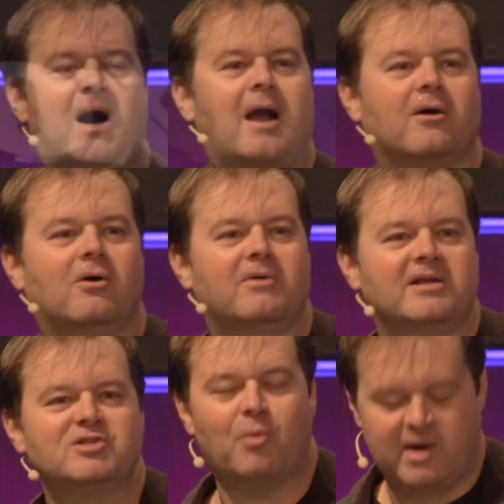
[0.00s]
motto
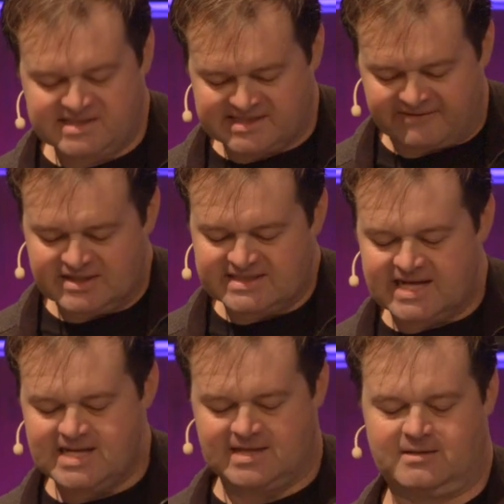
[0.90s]
in
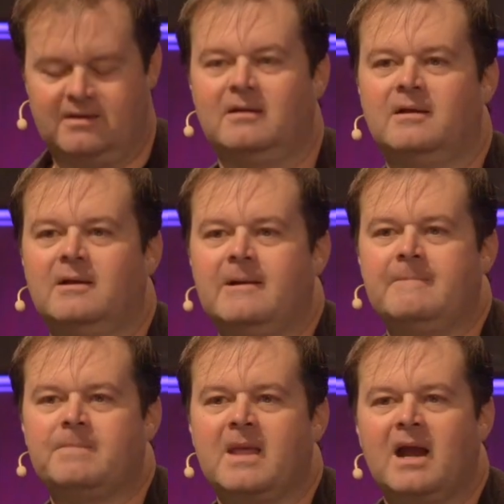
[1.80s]
2017.
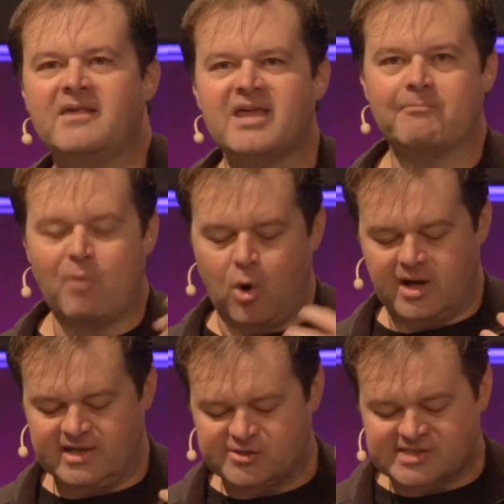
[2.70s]
And I think more
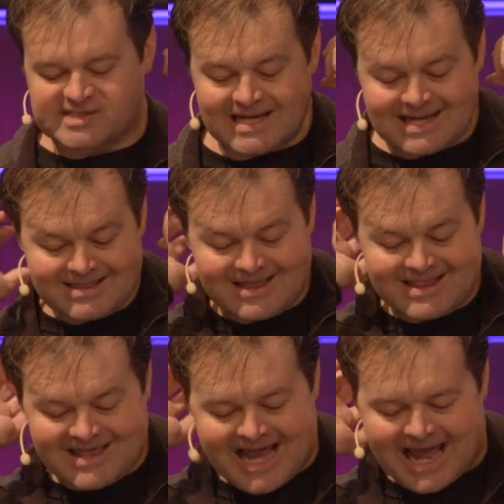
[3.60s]
interesting
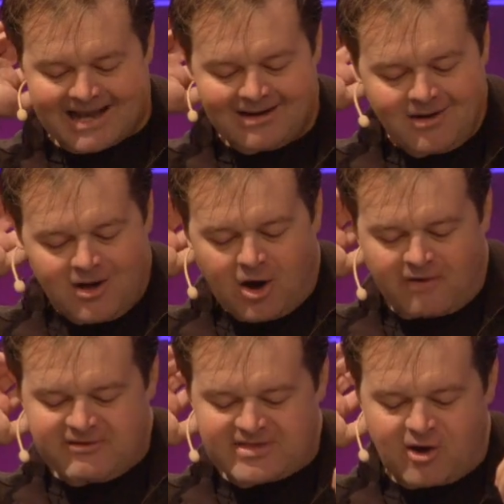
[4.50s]
than that
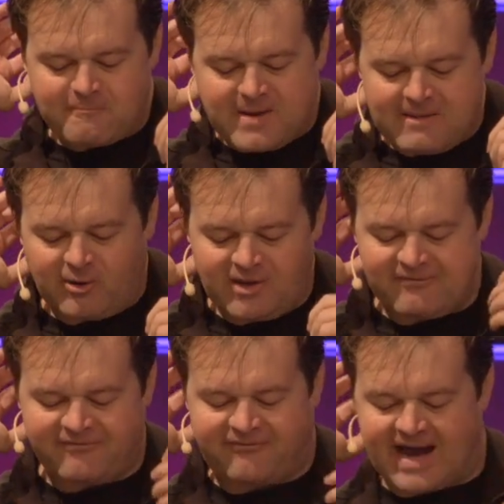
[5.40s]
are that there are people
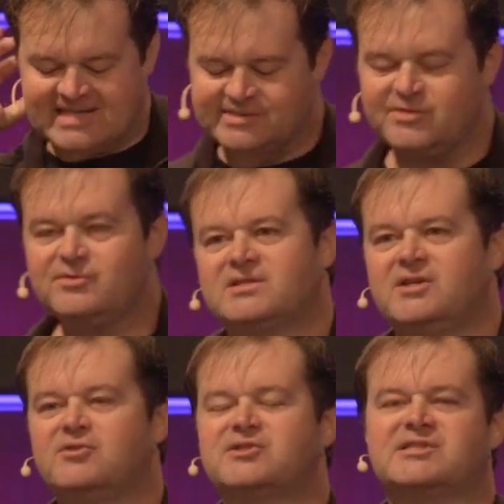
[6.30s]
in Fox News
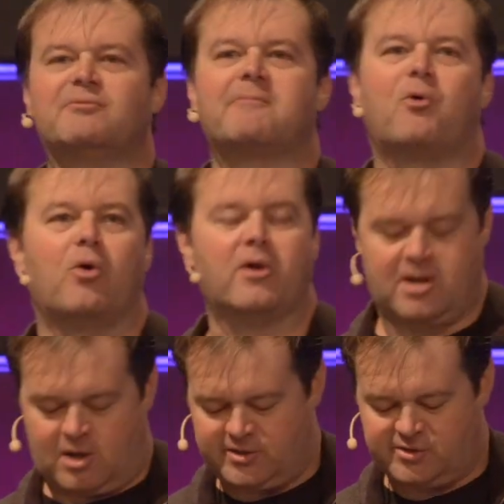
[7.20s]
that you see
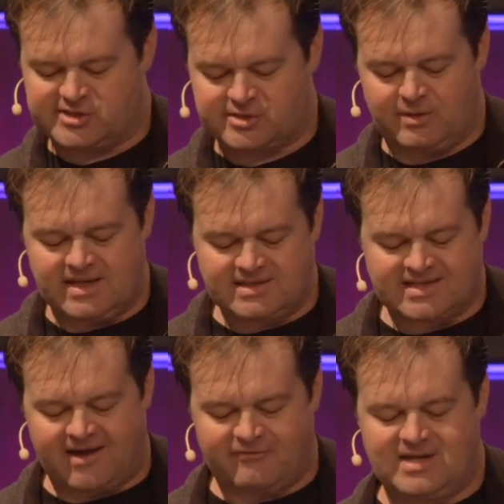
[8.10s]
reporting on your screens
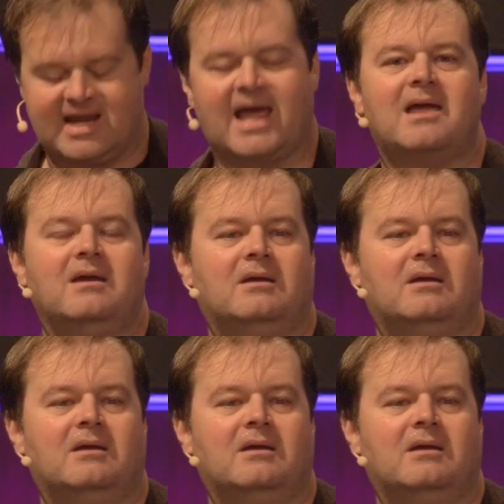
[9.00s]
every day